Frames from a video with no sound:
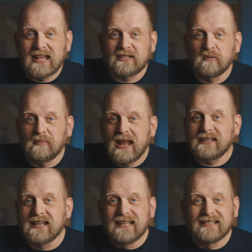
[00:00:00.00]
place to
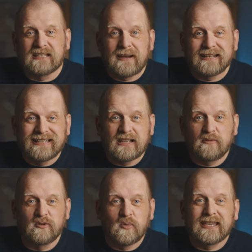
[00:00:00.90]
place, this might need
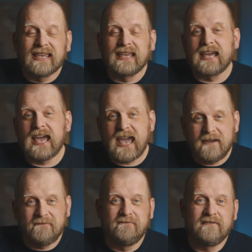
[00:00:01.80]
retweaking
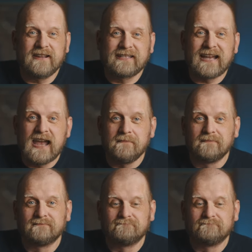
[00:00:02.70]
every time.